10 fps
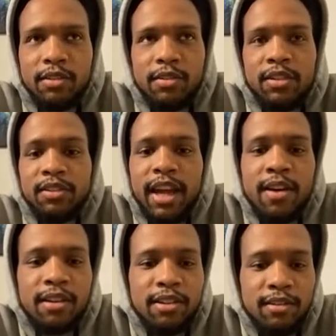you're
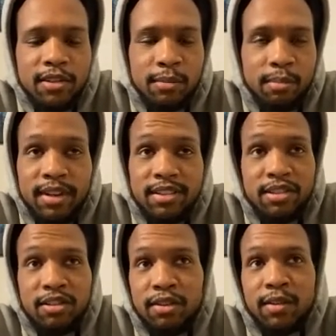down and you're depressed
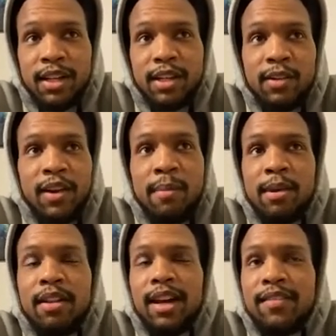and you feel like crap
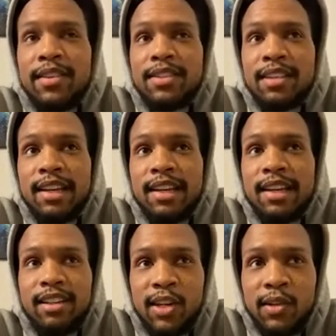and life is like,
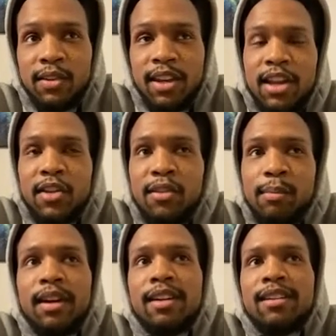kicking you in the
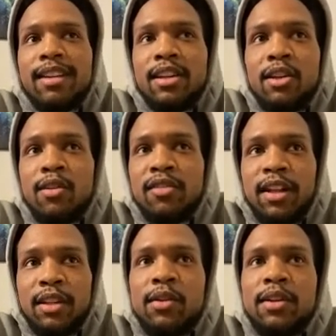butt and you don't feel
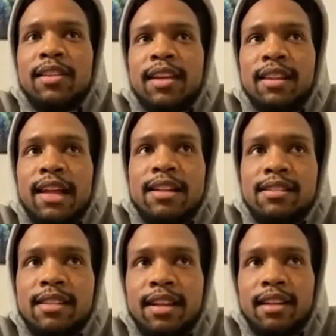like doing anything.
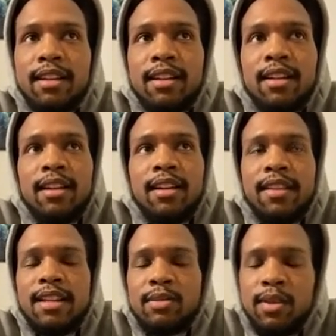That's
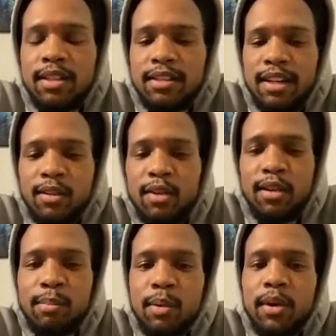when it's like
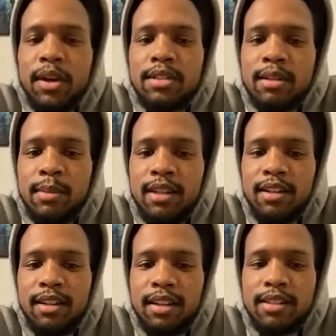really important to
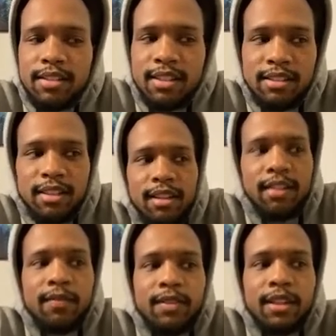be consistent,
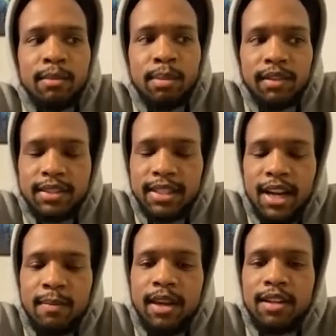to put the
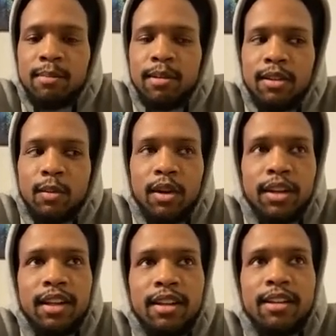time in, to put the
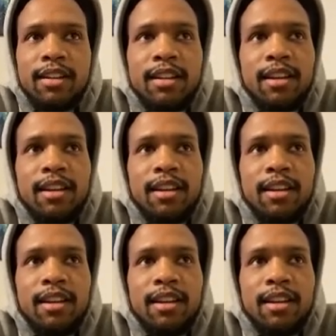work in.